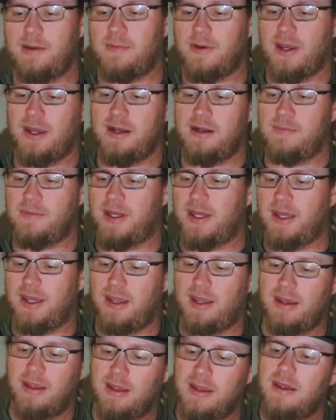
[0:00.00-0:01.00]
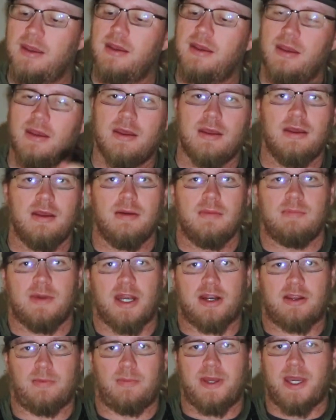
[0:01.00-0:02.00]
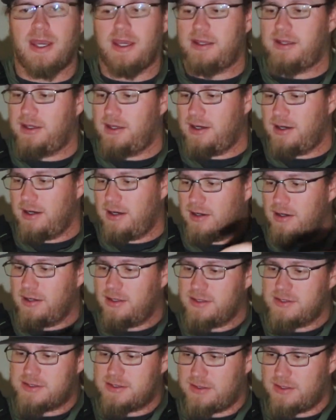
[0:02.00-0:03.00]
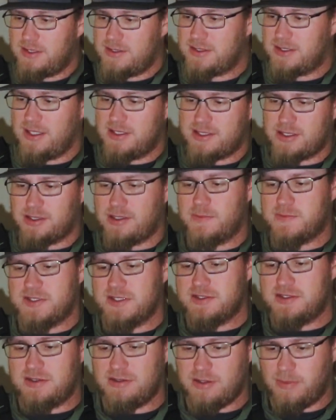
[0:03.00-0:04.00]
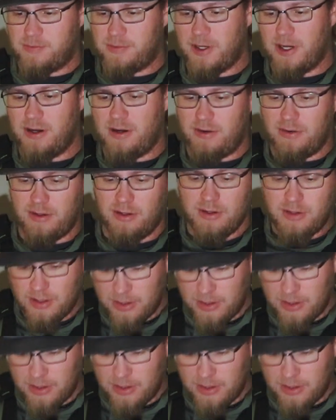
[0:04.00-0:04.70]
mine in my medical bag here, so this gets clipped into the boat,